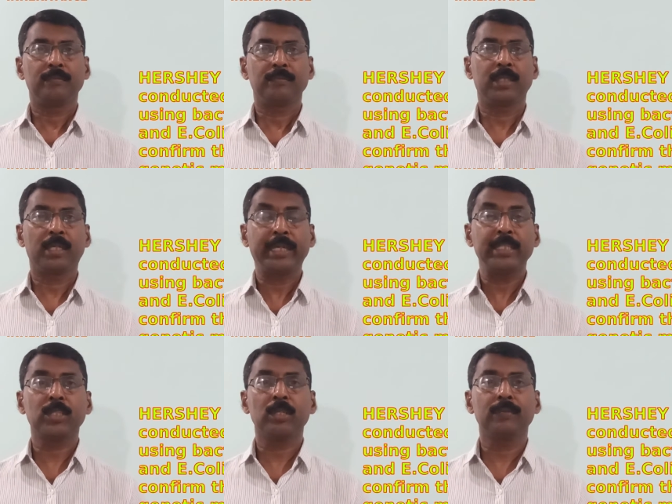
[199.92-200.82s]
the
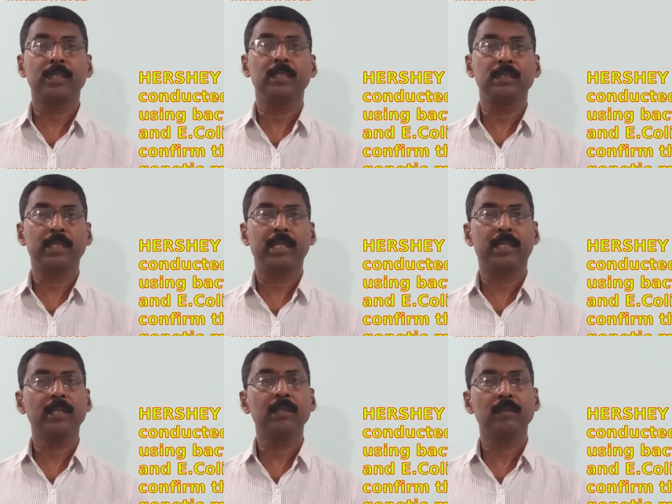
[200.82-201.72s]
nature of the
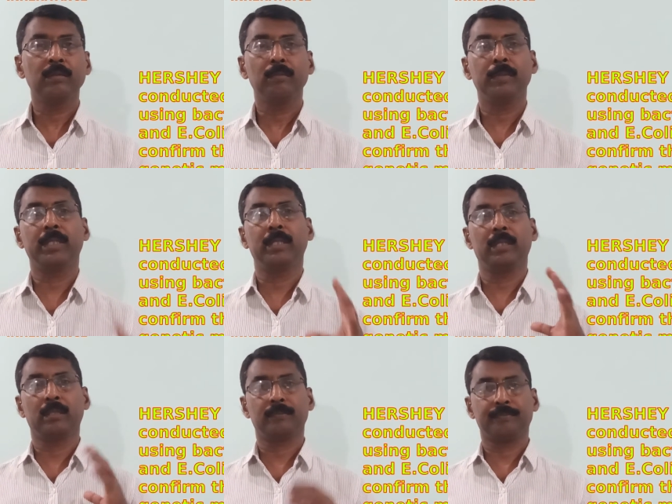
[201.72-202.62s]
genetic material.